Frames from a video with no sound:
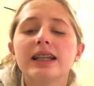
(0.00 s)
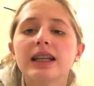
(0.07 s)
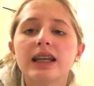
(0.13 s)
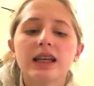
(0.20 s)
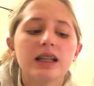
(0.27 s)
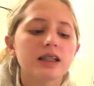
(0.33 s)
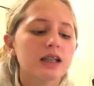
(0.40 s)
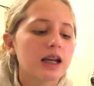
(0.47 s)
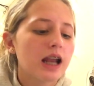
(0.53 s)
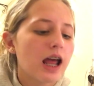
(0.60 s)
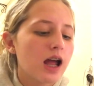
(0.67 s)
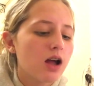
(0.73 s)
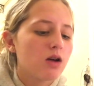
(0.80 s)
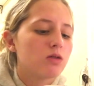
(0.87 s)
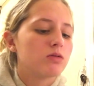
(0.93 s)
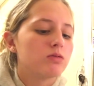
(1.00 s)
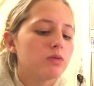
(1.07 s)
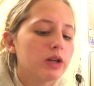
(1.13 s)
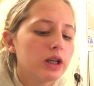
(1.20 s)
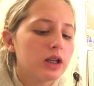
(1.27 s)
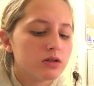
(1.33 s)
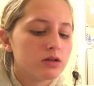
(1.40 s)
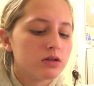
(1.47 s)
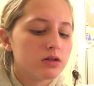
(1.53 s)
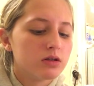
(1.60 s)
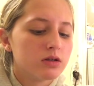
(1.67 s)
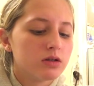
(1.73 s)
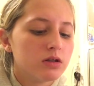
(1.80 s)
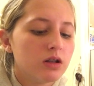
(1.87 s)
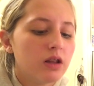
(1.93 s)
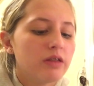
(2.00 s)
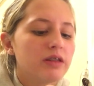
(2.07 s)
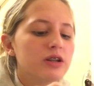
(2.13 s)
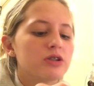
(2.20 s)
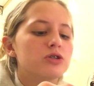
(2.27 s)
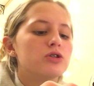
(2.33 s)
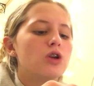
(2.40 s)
did it inside out. Wait, there's